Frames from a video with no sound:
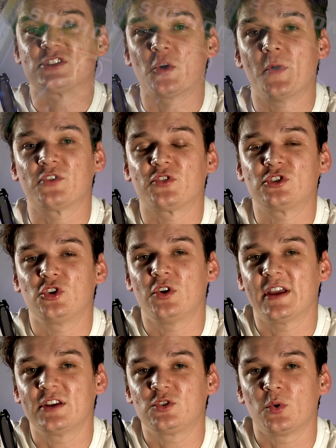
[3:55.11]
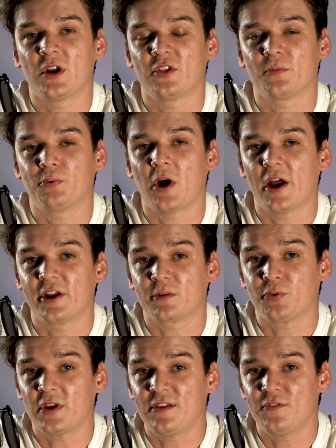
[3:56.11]
so much for tuning in to another product
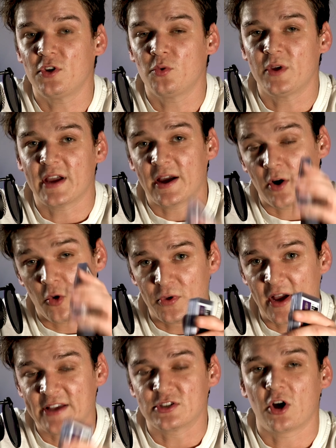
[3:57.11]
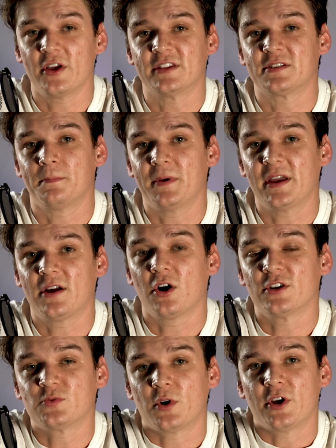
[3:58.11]
preview. Hope you guys all hit some big
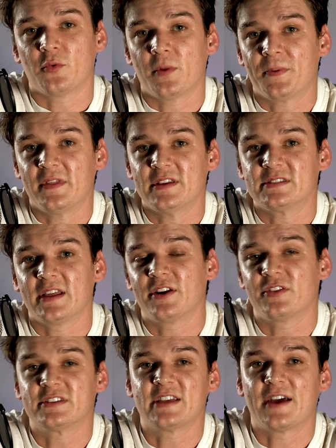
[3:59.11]
cards while you're ripping these later this